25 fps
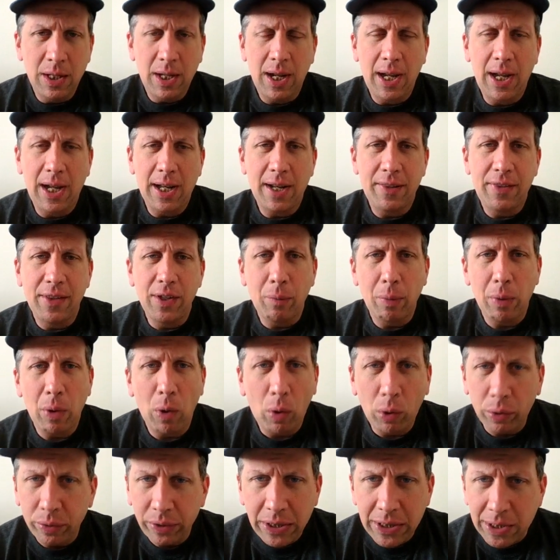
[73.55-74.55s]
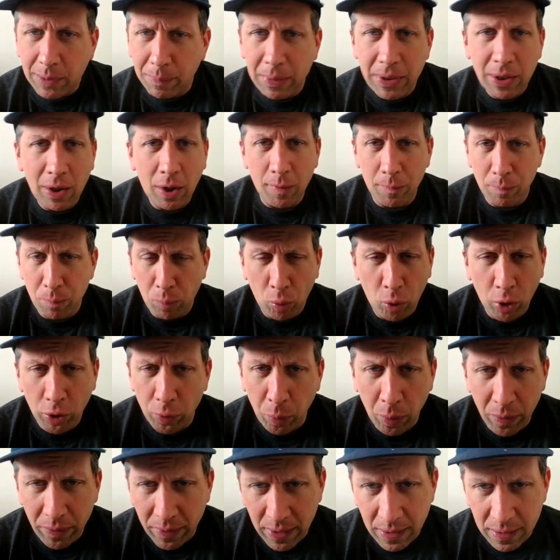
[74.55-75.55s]
And I think we all need to be on board
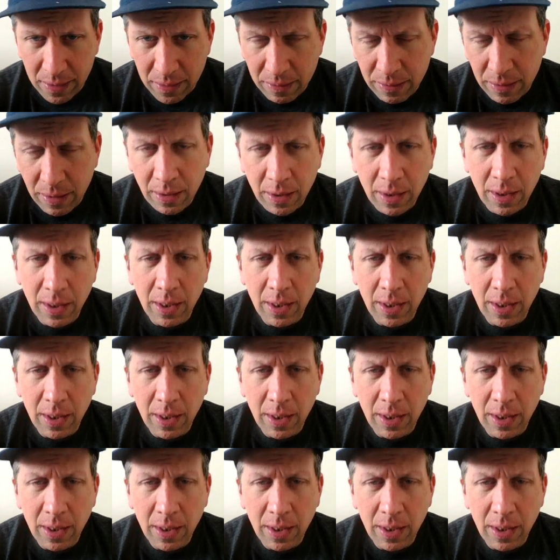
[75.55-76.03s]
with these.